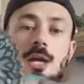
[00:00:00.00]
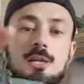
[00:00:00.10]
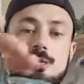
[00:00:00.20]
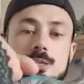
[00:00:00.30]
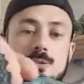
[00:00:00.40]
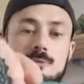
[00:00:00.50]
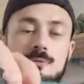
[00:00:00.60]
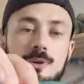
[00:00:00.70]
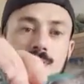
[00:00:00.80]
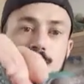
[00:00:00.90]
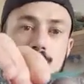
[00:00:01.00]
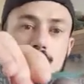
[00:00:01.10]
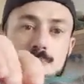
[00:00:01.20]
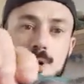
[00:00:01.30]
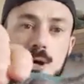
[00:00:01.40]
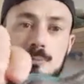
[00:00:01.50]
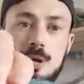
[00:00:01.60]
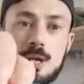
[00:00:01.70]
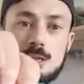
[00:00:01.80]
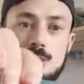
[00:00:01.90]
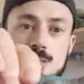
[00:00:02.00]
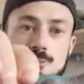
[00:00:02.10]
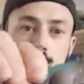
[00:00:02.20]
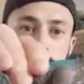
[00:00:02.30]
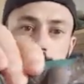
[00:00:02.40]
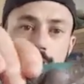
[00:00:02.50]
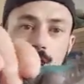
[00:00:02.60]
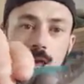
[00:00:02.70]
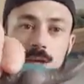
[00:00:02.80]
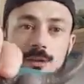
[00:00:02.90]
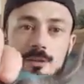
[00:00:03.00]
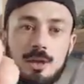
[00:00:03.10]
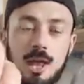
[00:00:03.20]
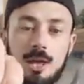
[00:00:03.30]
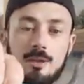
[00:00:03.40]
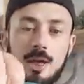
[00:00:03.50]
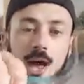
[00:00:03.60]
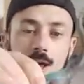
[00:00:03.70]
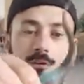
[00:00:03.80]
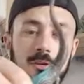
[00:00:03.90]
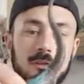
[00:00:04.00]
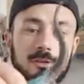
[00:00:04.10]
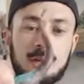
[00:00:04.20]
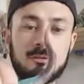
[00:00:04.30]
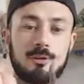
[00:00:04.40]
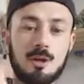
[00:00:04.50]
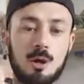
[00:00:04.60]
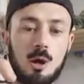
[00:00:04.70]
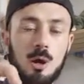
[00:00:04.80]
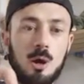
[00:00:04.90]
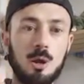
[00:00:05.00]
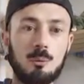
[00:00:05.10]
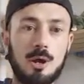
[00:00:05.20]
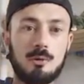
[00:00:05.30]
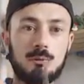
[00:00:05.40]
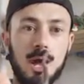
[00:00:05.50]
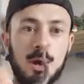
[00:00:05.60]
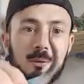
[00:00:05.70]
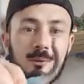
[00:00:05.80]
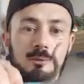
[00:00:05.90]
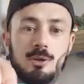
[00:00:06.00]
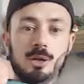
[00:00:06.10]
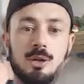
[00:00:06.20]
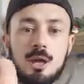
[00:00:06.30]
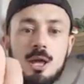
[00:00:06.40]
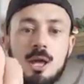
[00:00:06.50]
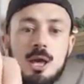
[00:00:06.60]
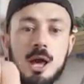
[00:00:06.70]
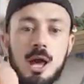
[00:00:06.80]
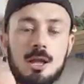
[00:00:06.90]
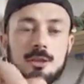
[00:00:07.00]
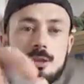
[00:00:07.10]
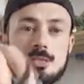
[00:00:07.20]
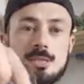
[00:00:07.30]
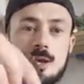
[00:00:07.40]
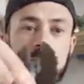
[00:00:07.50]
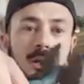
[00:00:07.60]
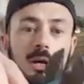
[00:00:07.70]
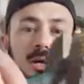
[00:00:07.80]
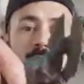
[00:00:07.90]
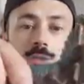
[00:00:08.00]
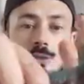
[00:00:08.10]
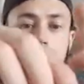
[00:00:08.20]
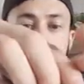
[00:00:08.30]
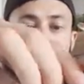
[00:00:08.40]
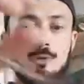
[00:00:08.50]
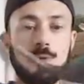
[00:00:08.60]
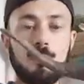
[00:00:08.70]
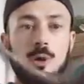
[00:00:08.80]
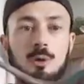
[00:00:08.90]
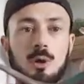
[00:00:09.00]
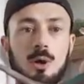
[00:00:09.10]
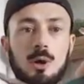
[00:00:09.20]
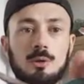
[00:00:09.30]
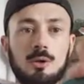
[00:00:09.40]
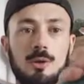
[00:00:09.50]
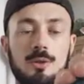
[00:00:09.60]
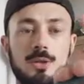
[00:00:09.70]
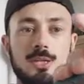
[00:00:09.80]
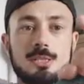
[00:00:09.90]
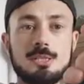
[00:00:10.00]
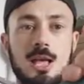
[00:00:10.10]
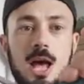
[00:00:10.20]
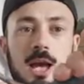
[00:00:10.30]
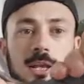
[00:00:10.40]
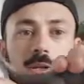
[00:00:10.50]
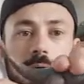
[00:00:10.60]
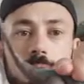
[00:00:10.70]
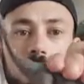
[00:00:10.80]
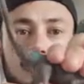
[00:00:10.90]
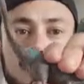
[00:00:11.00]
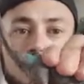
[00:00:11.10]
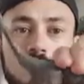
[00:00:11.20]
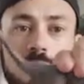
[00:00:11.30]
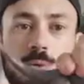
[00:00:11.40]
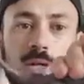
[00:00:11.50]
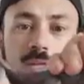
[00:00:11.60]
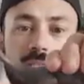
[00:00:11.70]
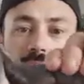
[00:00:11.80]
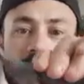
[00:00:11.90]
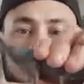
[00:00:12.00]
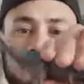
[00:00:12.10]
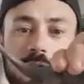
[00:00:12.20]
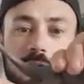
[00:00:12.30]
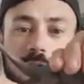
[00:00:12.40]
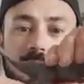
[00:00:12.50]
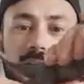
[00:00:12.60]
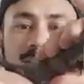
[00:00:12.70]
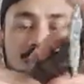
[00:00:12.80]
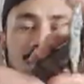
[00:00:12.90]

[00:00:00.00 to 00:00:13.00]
it's very minimum. It just moves its legs like that, so its legs can go all the way around. And the same goes for the one on this side, but this one's quite stiff because I think it's